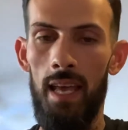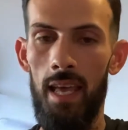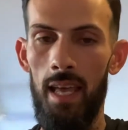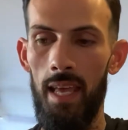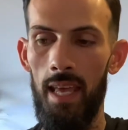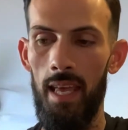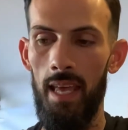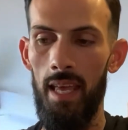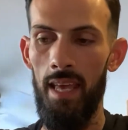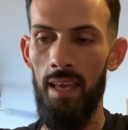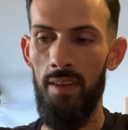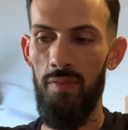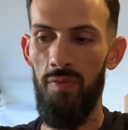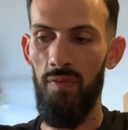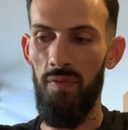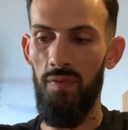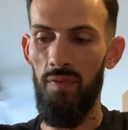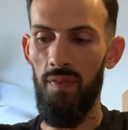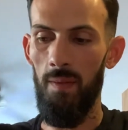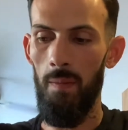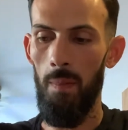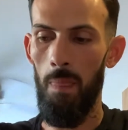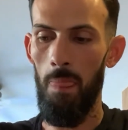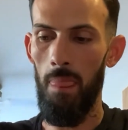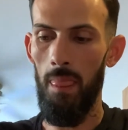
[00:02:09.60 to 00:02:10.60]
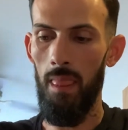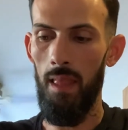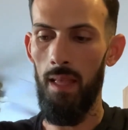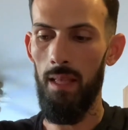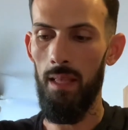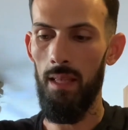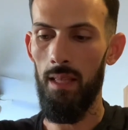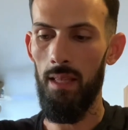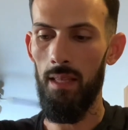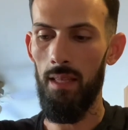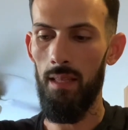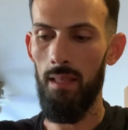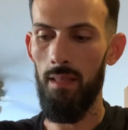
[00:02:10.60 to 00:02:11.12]
If
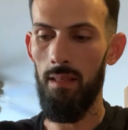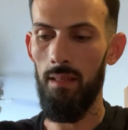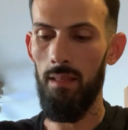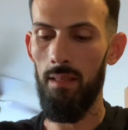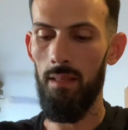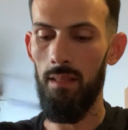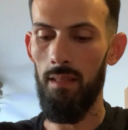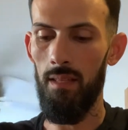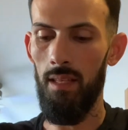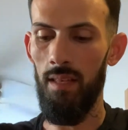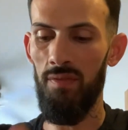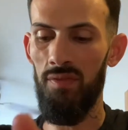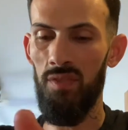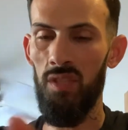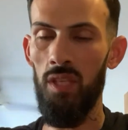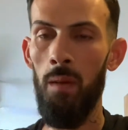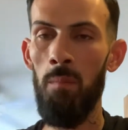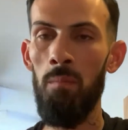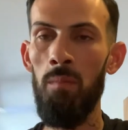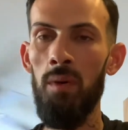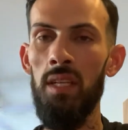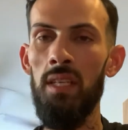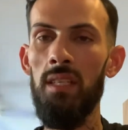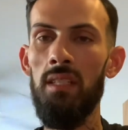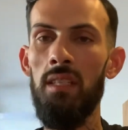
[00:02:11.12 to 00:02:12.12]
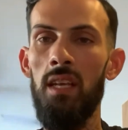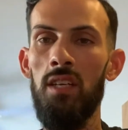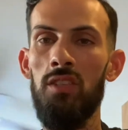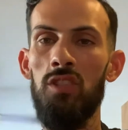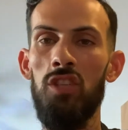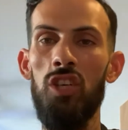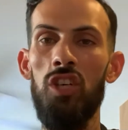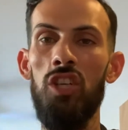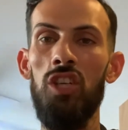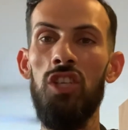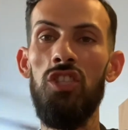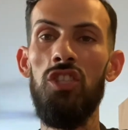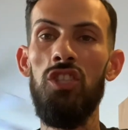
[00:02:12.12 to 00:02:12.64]
somebody does a
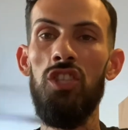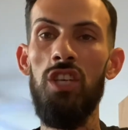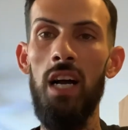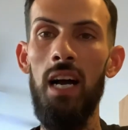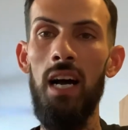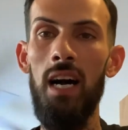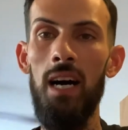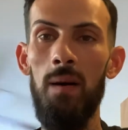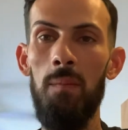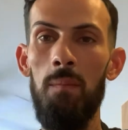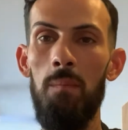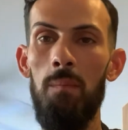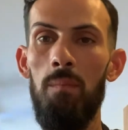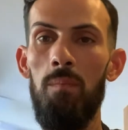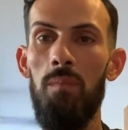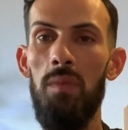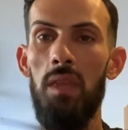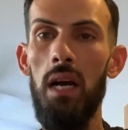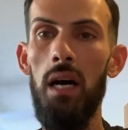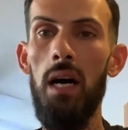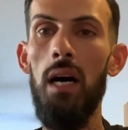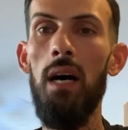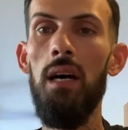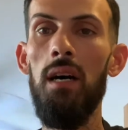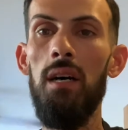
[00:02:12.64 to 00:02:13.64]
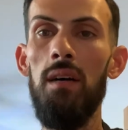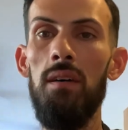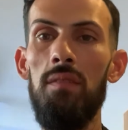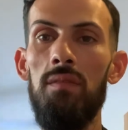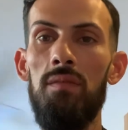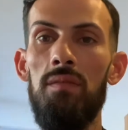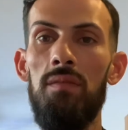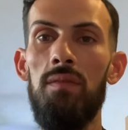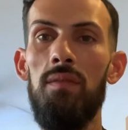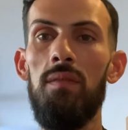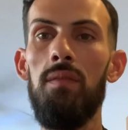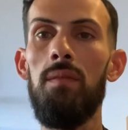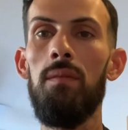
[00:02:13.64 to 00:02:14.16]
good job of
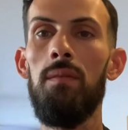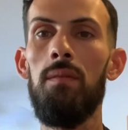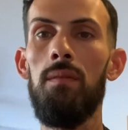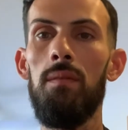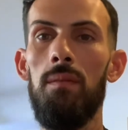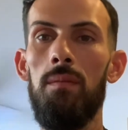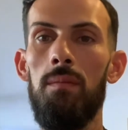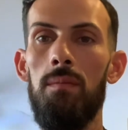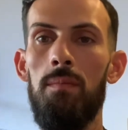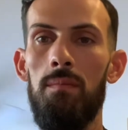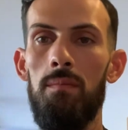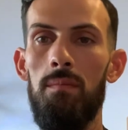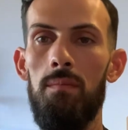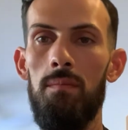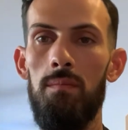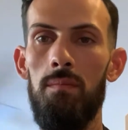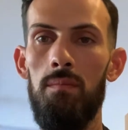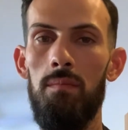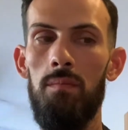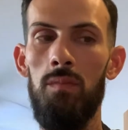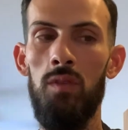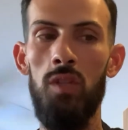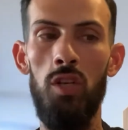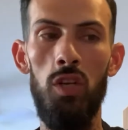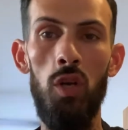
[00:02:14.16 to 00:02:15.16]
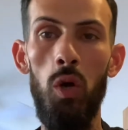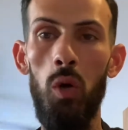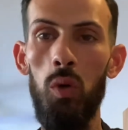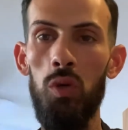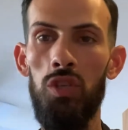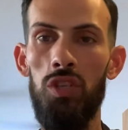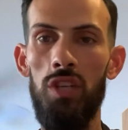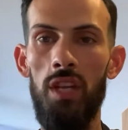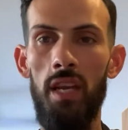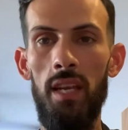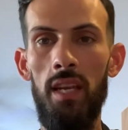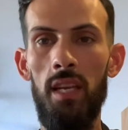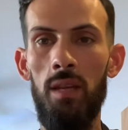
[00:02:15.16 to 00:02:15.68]

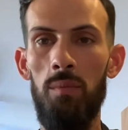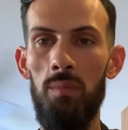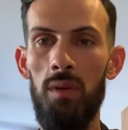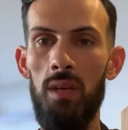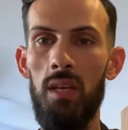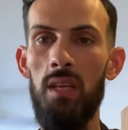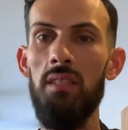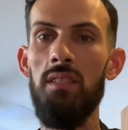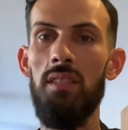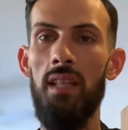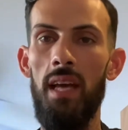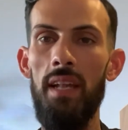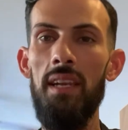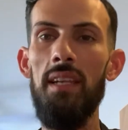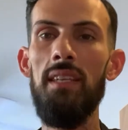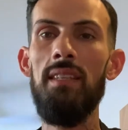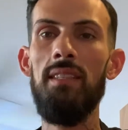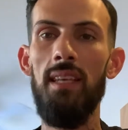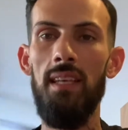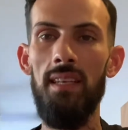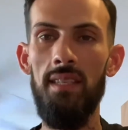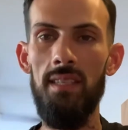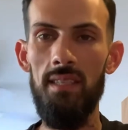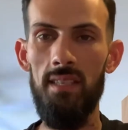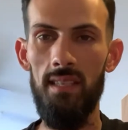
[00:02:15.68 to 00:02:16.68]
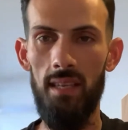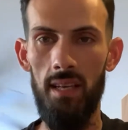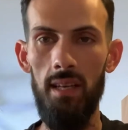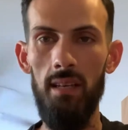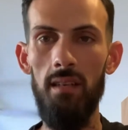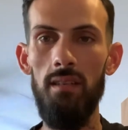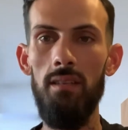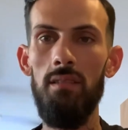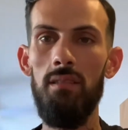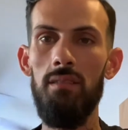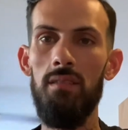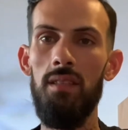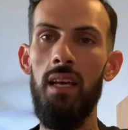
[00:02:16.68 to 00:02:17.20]
negotiating, because that is a
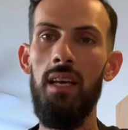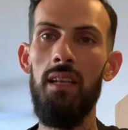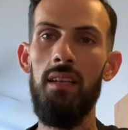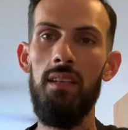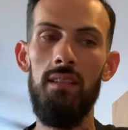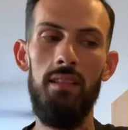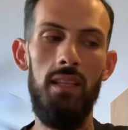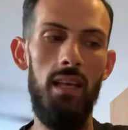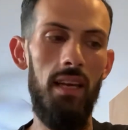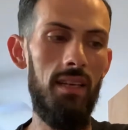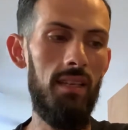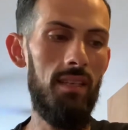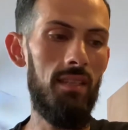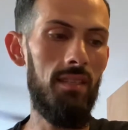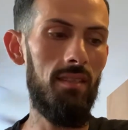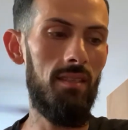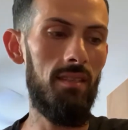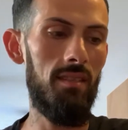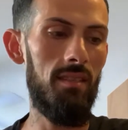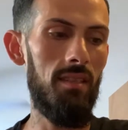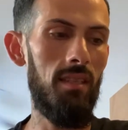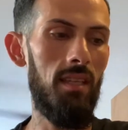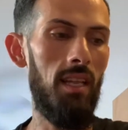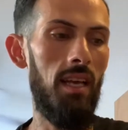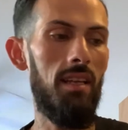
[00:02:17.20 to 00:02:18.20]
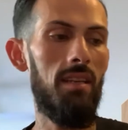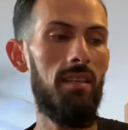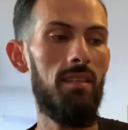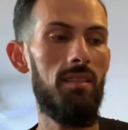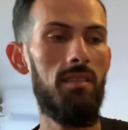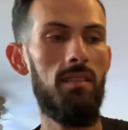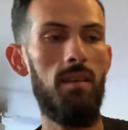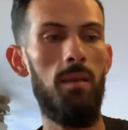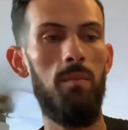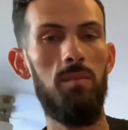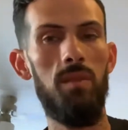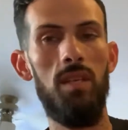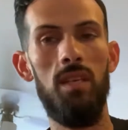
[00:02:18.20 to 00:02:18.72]
skill, that is
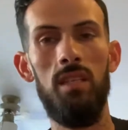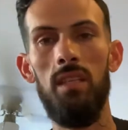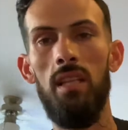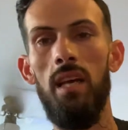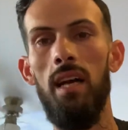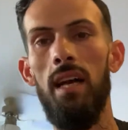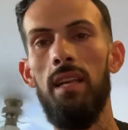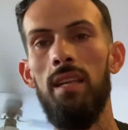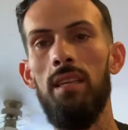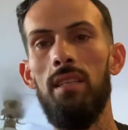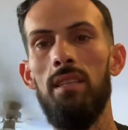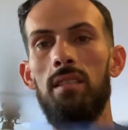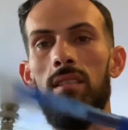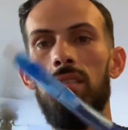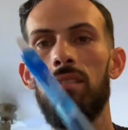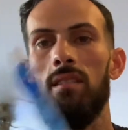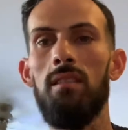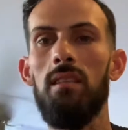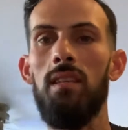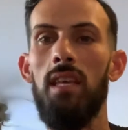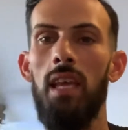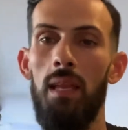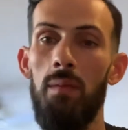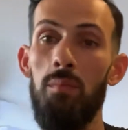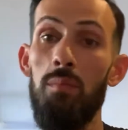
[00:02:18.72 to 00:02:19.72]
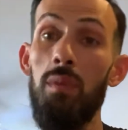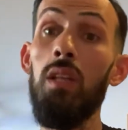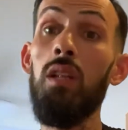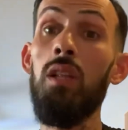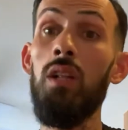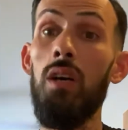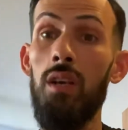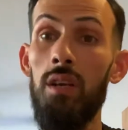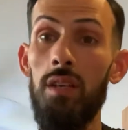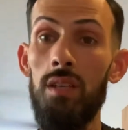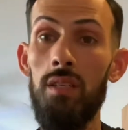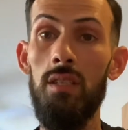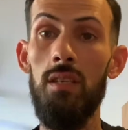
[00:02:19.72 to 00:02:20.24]
something that can be
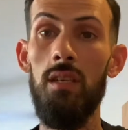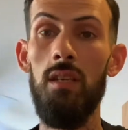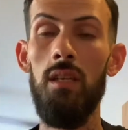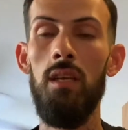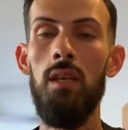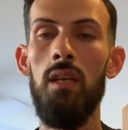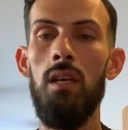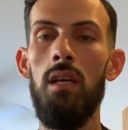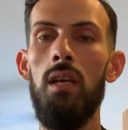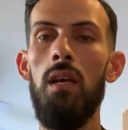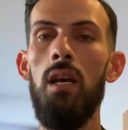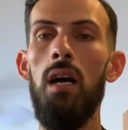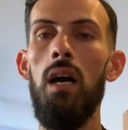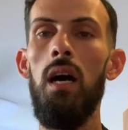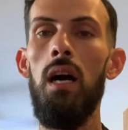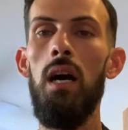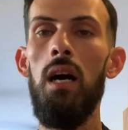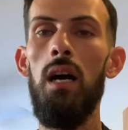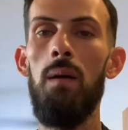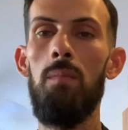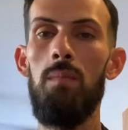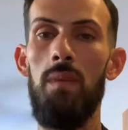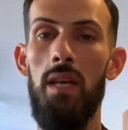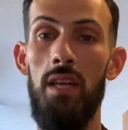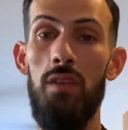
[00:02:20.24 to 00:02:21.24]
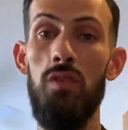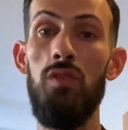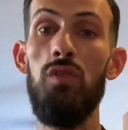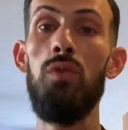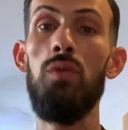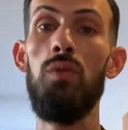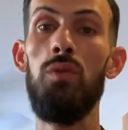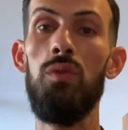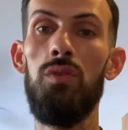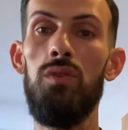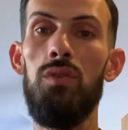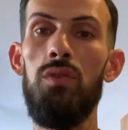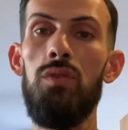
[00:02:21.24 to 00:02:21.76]
learned and
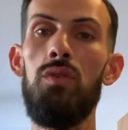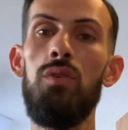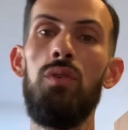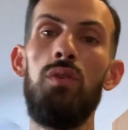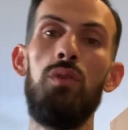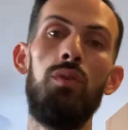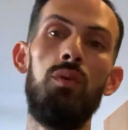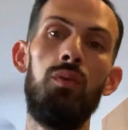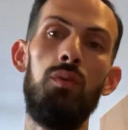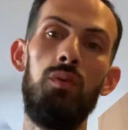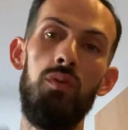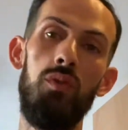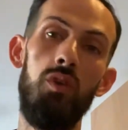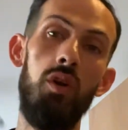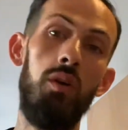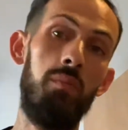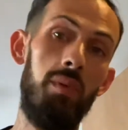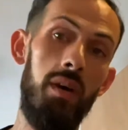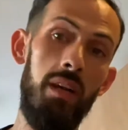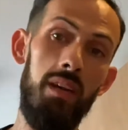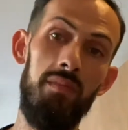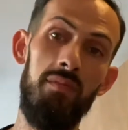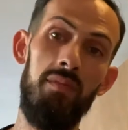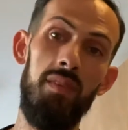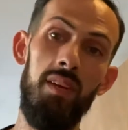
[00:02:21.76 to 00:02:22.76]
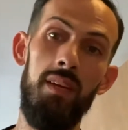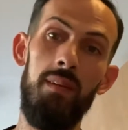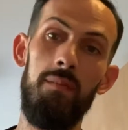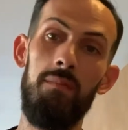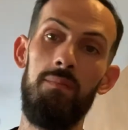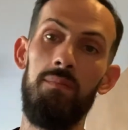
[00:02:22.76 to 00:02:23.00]
used to your benefit.